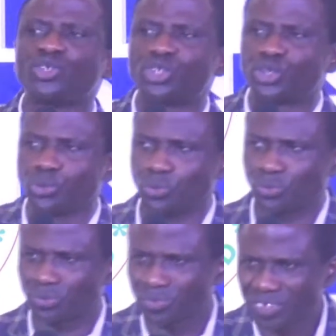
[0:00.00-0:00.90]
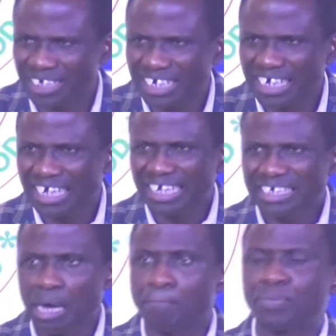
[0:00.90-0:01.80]
you do,
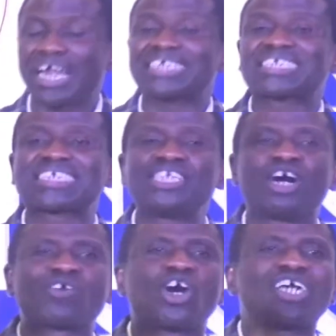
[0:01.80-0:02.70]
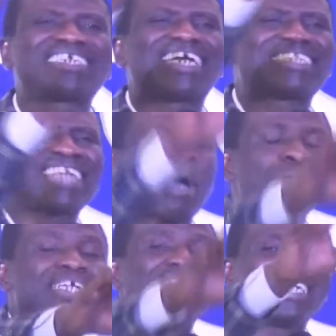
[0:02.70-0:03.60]
the blessing of God that
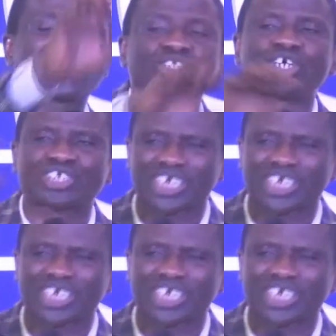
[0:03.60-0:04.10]
terminates those